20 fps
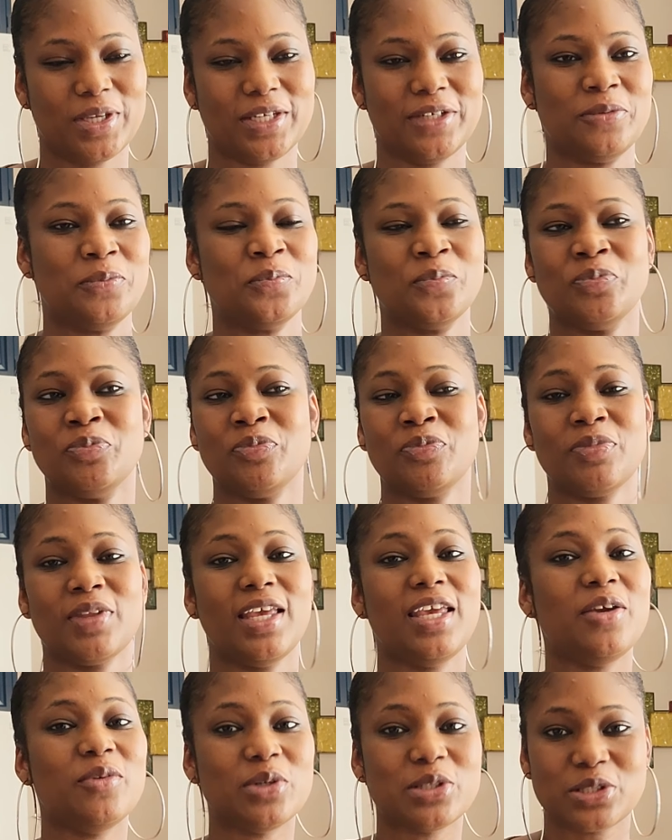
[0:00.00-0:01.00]
But
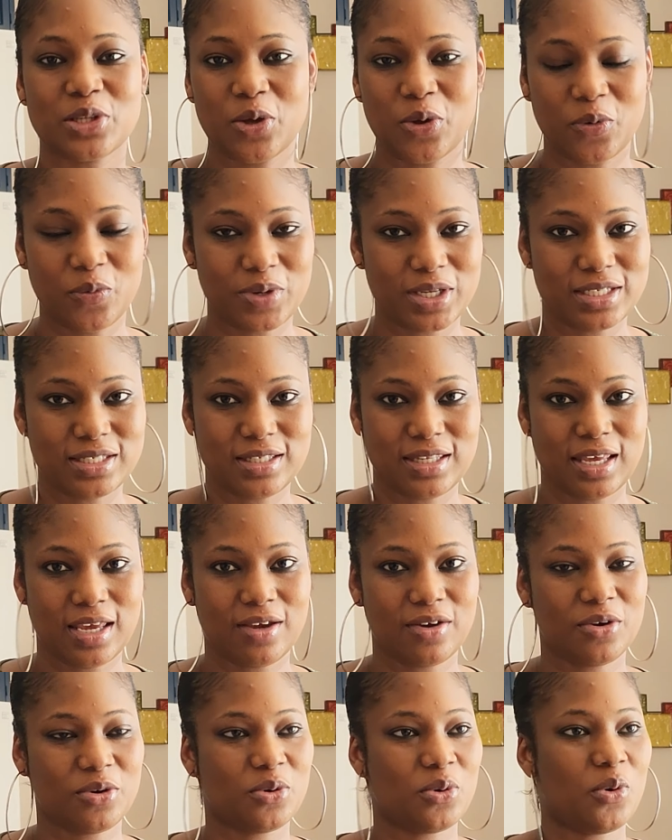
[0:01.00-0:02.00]
he was always
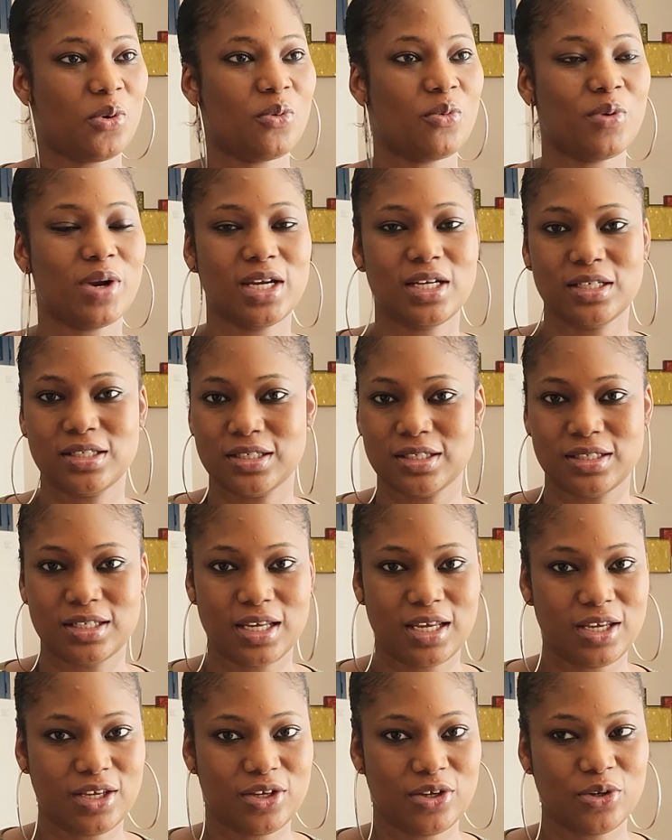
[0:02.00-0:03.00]
there, ready to
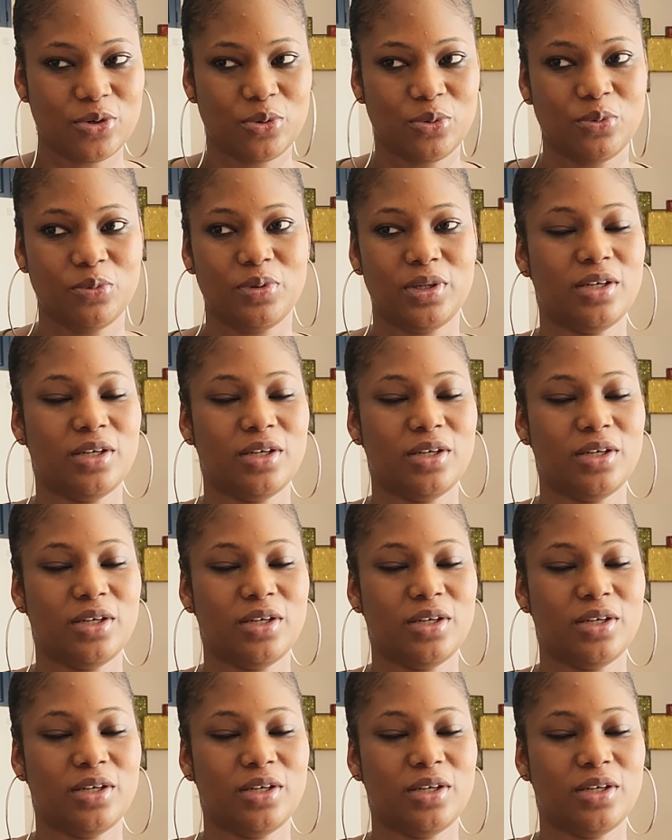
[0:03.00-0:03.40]
take you.